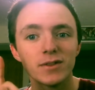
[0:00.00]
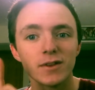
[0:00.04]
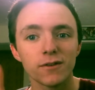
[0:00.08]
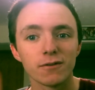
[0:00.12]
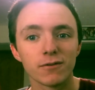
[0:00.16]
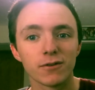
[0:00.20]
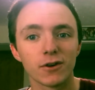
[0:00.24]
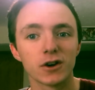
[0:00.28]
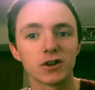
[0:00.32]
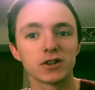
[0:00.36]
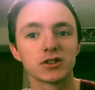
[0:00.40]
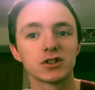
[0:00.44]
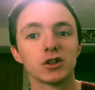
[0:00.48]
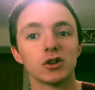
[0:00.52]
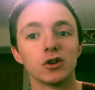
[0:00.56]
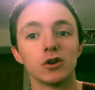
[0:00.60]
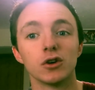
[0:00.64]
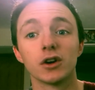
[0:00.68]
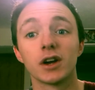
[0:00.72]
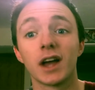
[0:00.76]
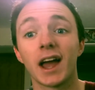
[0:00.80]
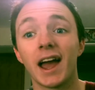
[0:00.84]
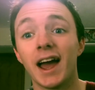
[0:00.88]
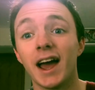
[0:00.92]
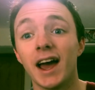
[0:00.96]
first
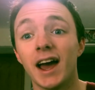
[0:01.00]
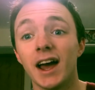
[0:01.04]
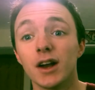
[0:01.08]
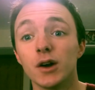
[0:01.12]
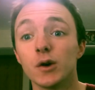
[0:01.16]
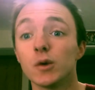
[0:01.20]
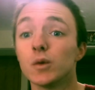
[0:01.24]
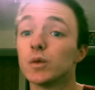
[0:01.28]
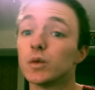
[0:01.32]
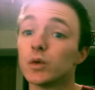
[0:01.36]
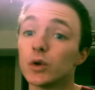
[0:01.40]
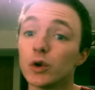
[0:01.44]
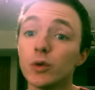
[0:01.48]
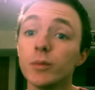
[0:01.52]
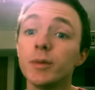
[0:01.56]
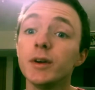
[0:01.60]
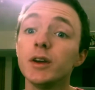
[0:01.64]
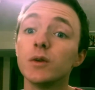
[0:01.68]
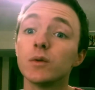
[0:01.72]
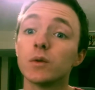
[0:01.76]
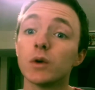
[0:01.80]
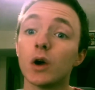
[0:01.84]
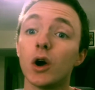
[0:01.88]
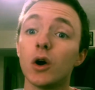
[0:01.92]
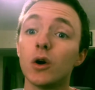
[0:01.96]
look at
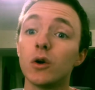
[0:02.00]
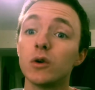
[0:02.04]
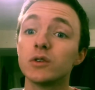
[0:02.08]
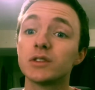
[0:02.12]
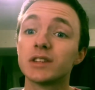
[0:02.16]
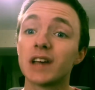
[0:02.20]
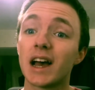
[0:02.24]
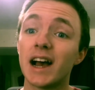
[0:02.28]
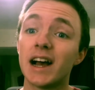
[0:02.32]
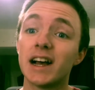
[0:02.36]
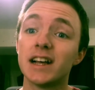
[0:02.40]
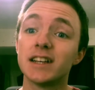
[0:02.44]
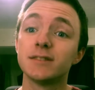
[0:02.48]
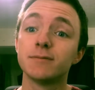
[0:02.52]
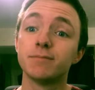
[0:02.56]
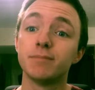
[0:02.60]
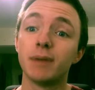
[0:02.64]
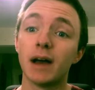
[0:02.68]
Ruby Rose as